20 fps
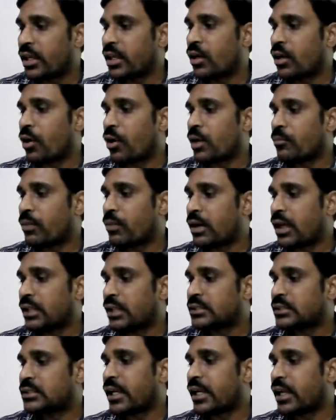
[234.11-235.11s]
government has
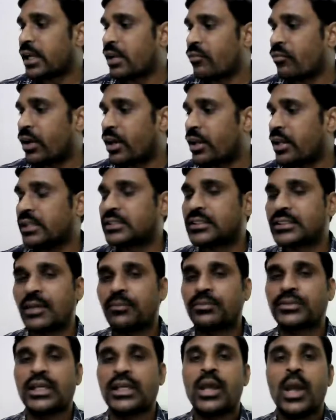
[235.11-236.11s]
taken various
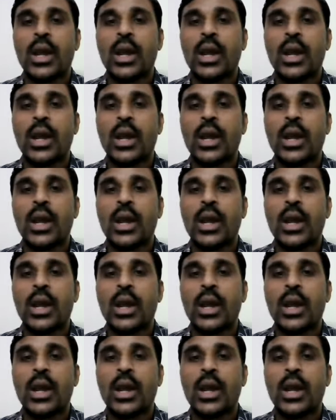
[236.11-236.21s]
steps.